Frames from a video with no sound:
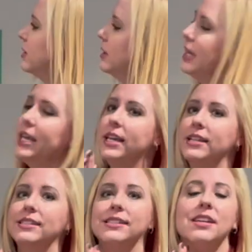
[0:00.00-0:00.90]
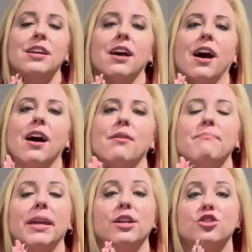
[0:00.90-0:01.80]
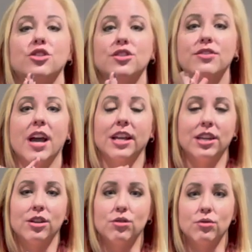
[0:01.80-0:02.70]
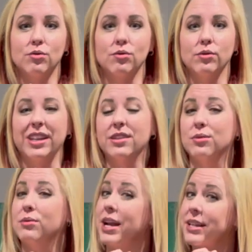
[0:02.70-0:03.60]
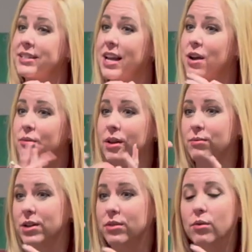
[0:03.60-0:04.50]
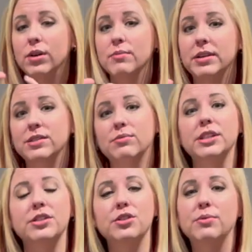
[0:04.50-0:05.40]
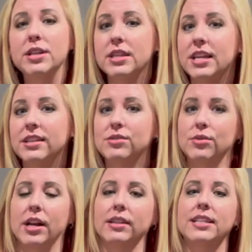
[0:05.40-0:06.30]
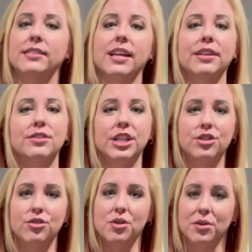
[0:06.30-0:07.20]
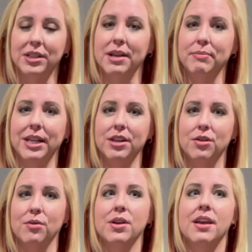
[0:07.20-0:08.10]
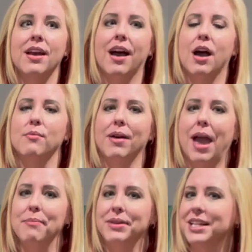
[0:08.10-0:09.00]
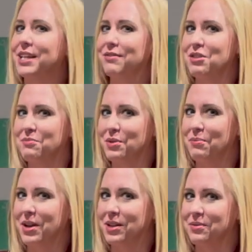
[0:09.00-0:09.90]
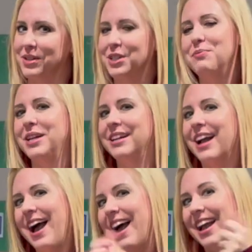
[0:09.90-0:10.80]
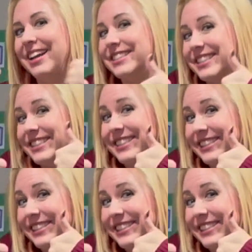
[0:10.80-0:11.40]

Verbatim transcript: please um, make sure that you either write it down on one of the ornaments when you do one of these, or at least let your teacher know or let me know. Um, I'm happy to give you a bull buck when you're being kind.